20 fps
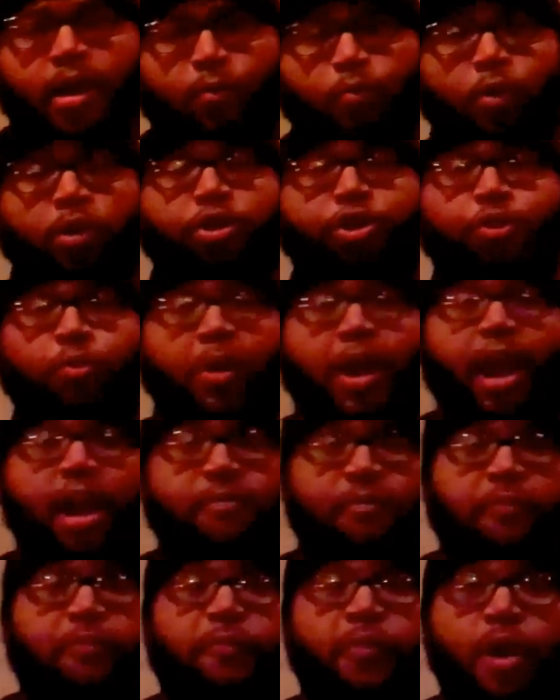And what you
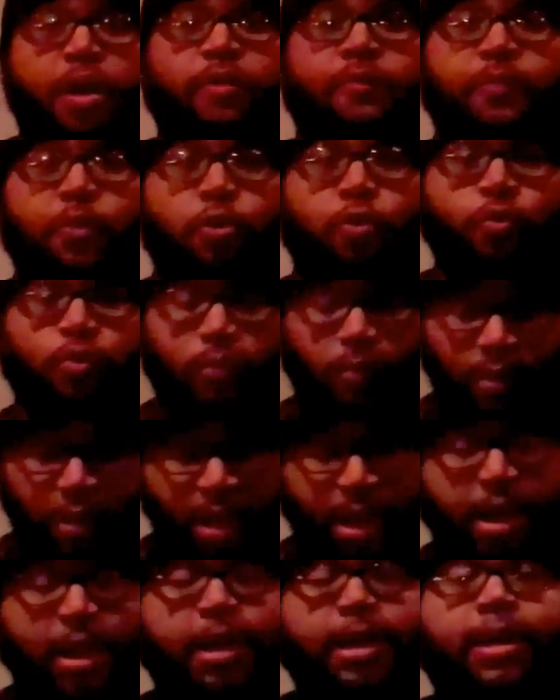have in front of you
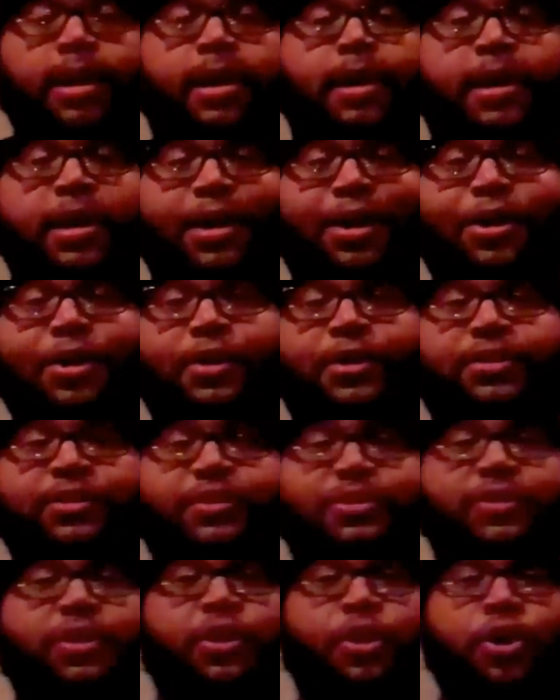
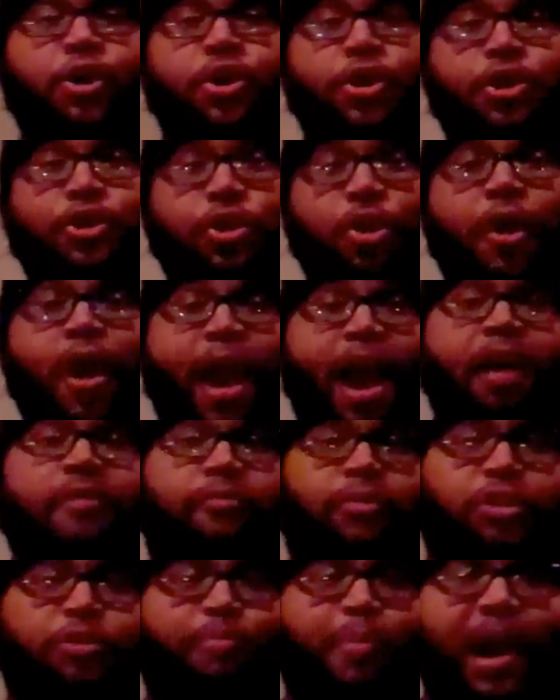is your
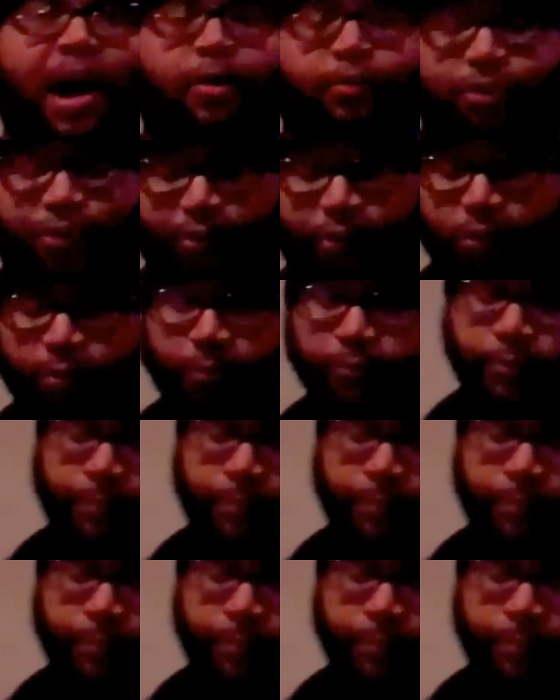average bouncer.